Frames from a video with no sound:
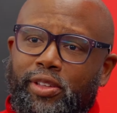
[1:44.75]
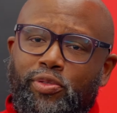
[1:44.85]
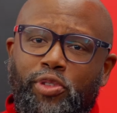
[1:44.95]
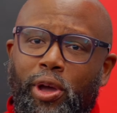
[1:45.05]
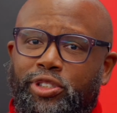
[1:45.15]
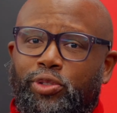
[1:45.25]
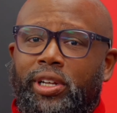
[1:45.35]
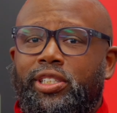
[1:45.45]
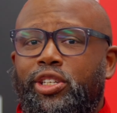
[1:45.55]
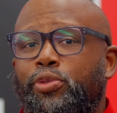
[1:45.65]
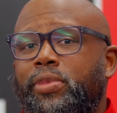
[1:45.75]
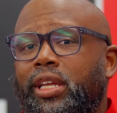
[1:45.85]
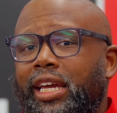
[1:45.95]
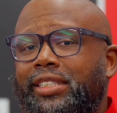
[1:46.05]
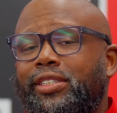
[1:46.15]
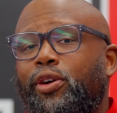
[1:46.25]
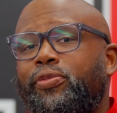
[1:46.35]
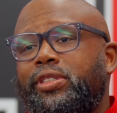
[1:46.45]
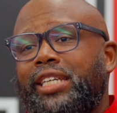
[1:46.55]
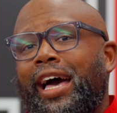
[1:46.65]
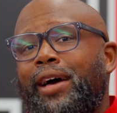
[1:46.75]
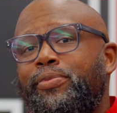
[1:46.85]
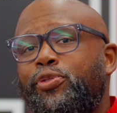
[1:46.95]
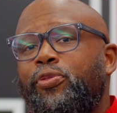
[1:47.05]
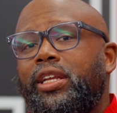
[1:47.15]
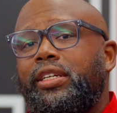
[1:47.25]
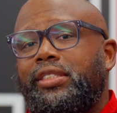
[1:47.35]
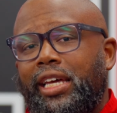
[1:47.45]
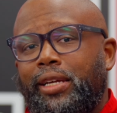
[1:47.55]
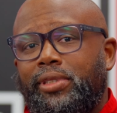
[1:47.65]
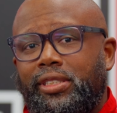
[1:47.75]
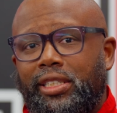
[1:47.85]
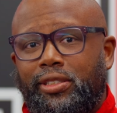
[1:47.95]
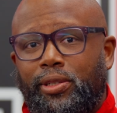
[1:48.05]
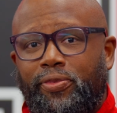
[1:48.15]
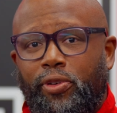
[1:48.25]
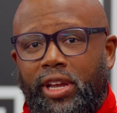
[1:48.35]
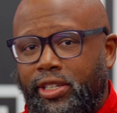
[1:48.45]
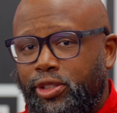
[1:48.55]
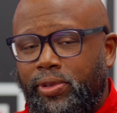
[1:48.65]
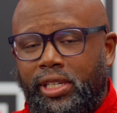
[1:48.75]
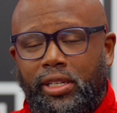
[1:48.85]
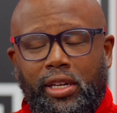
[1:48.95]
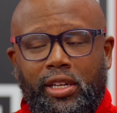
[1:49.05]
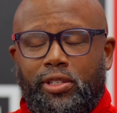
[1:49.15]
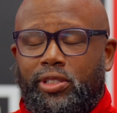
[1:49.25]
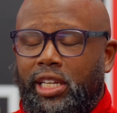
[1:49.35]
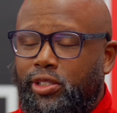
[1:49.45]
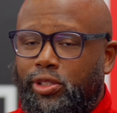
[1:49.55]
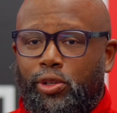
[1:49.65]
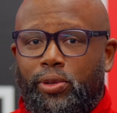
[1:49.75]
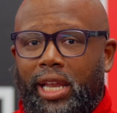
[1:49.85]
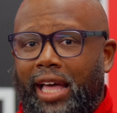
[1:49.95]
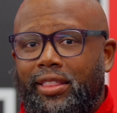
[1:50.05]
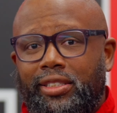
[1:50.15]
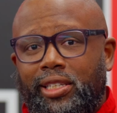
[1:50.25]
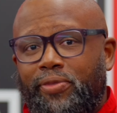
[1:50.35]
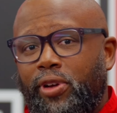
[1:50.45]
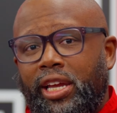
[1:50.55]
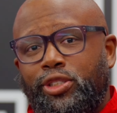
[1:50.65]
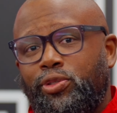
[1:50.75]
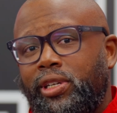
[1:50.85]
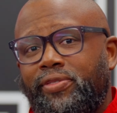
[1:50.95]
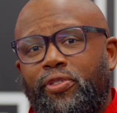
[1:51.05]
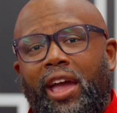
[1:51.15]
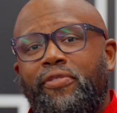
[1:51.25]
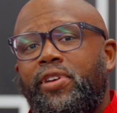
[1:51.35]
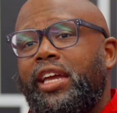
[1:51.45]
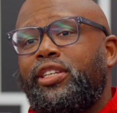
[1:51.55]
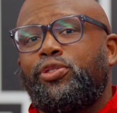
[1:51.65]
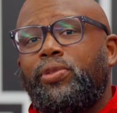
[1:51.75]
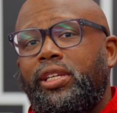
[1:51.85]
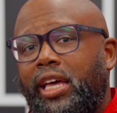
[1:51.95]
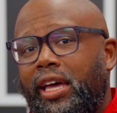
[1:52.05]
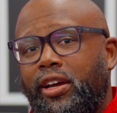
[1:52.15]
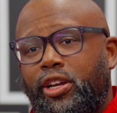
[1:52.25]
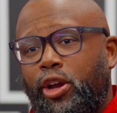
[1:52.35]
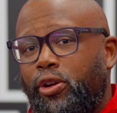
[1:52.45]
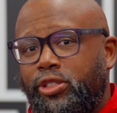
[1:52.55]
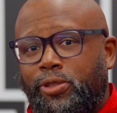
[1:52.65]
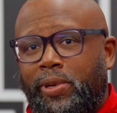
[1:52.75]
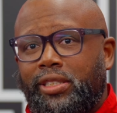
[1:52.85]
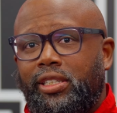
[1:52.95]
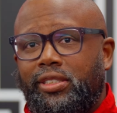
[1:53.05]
If you have stress accumulation over time, you really set up the system for injury. You set your student athletes up for injury, and for every injury that occurs, especially a